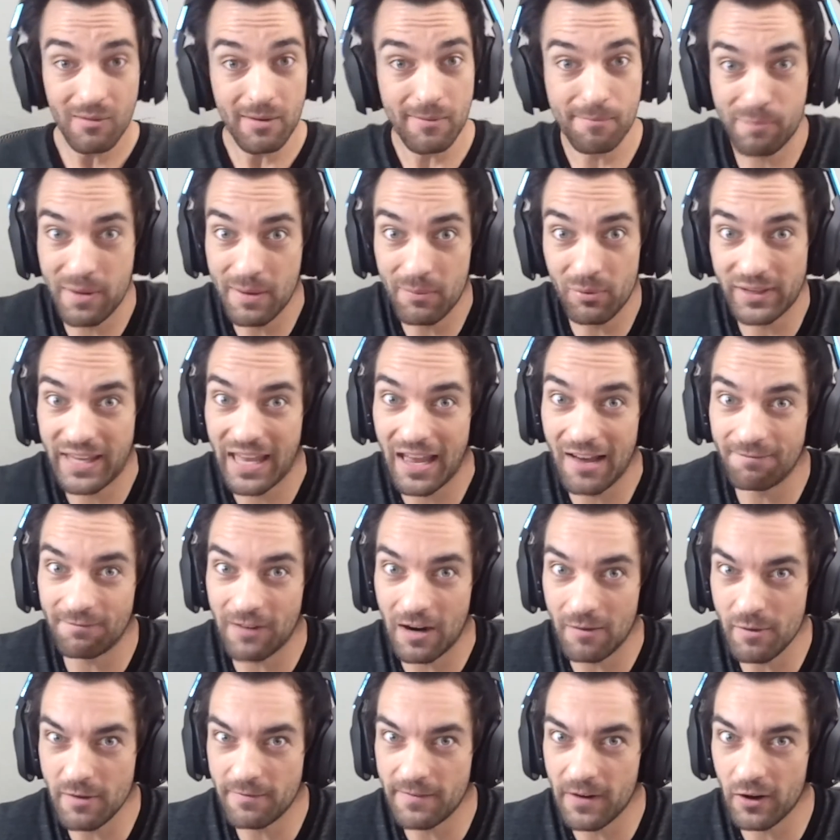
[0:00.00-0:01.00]
People can't find
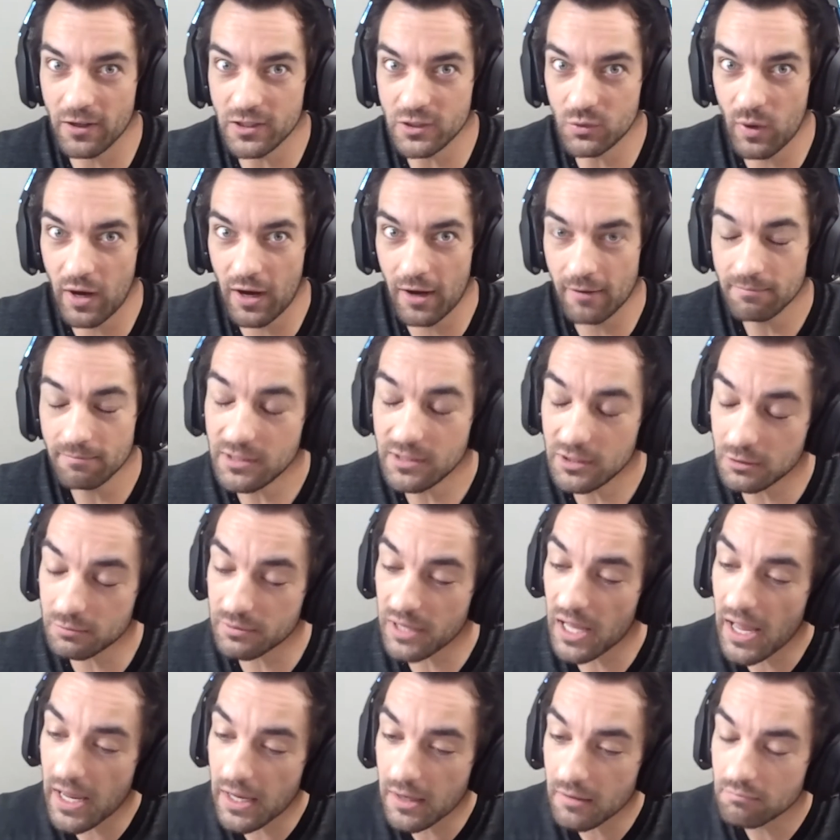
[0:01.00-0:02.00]
me fair and square. But
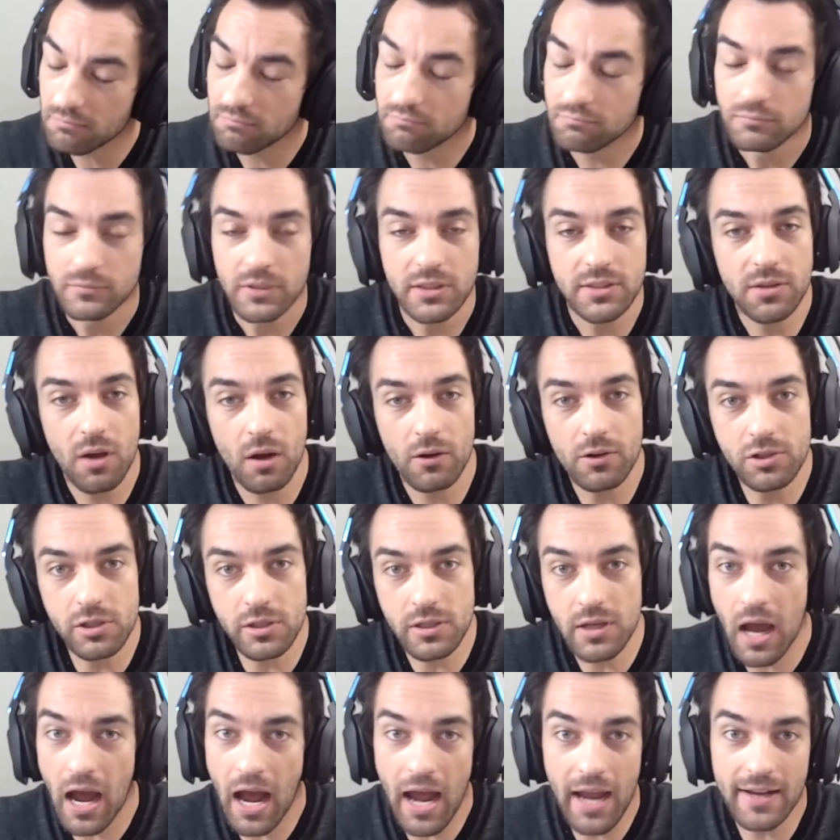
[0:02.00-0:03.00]
hey, salty.
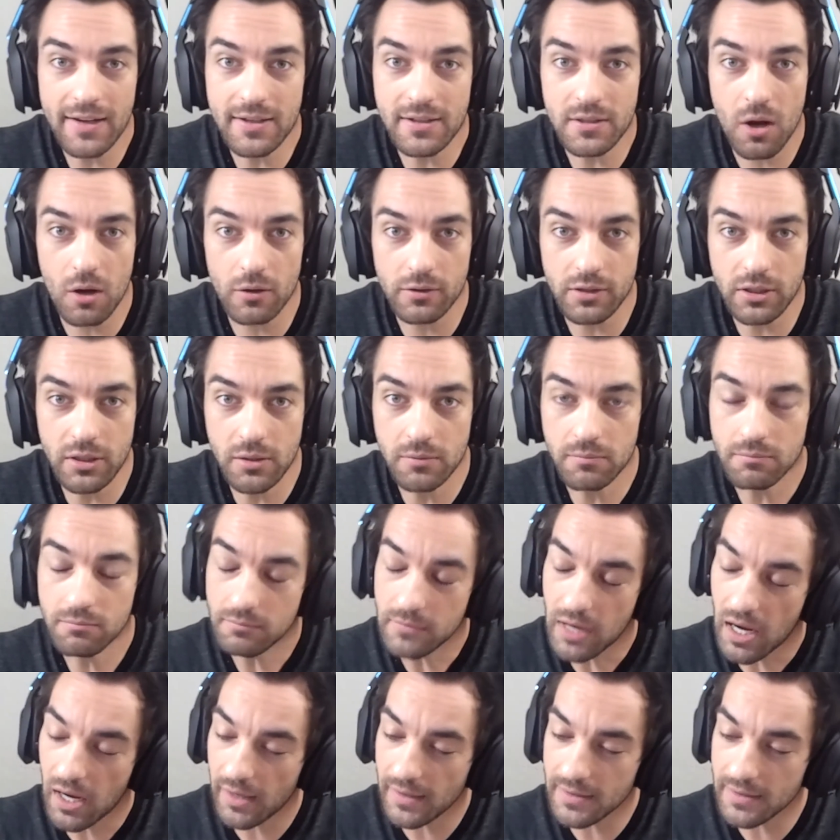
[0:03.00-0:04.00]
I ain't salty. I ain't